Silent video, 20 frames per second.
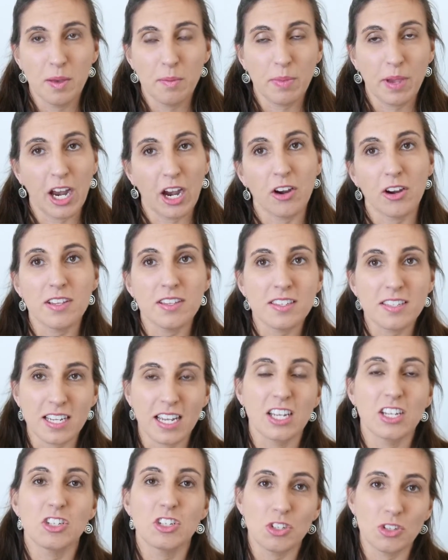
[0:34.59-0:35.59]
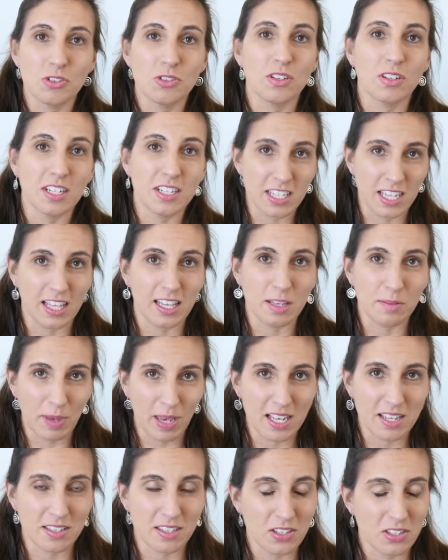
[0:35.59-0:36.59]
parents tend to use on a daily
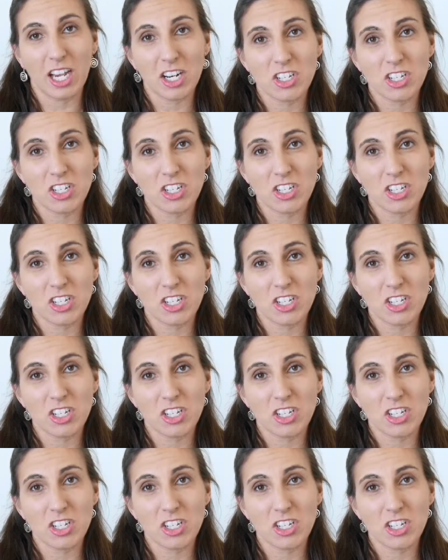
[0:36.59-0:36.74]
basis.